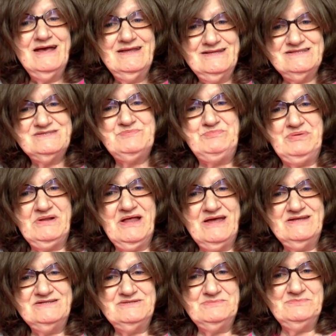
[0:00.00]
it's
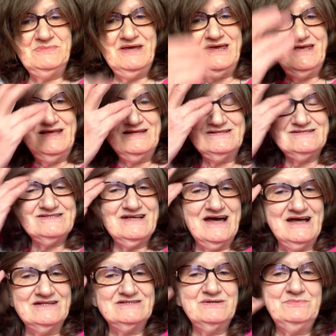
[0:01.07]
plain to me. It's
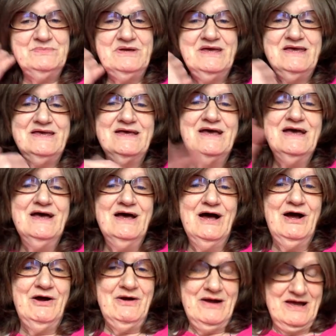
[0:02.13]
got to be.
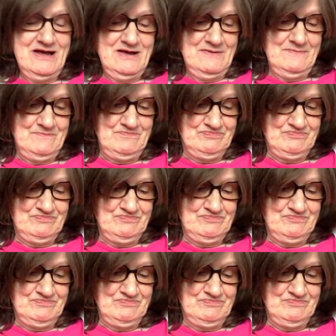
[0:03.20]
All right.